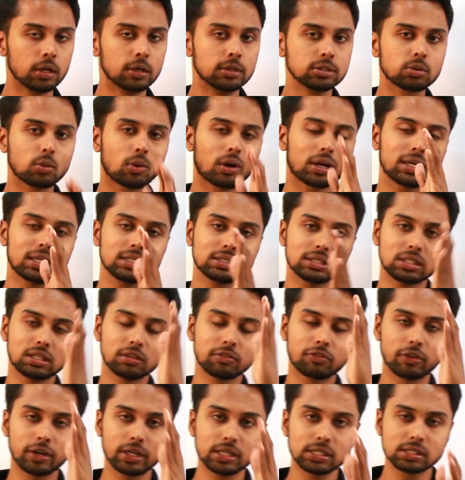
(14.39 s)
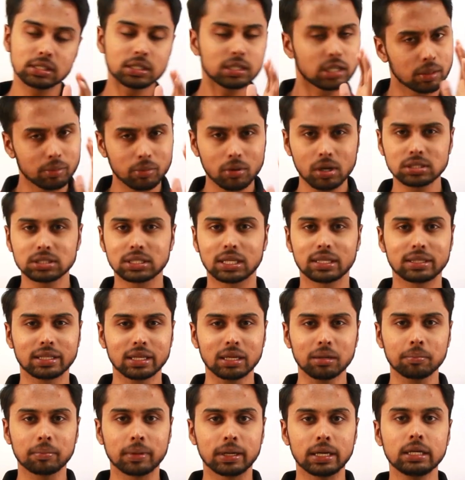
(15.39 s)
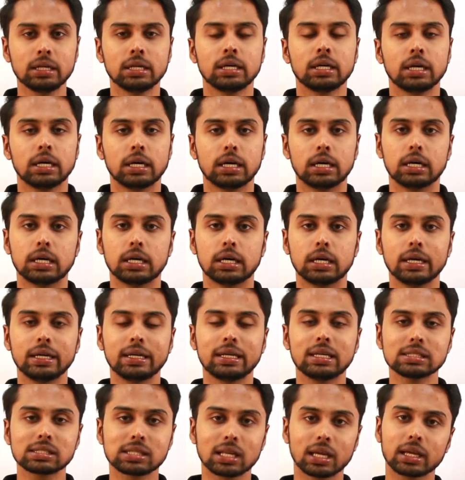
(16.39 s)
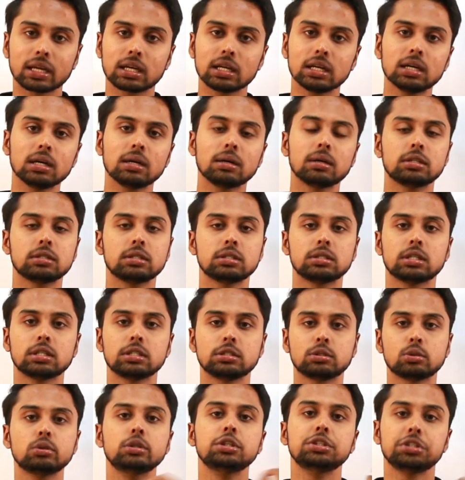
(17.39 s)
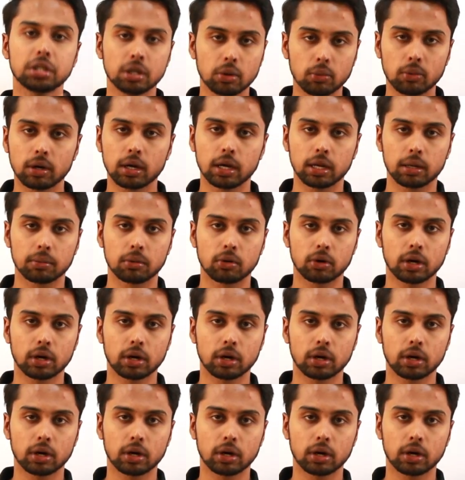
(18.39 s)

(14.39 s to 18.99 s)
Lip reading: So what is the difference? Tribunals is nothing but it is like a judiciary only.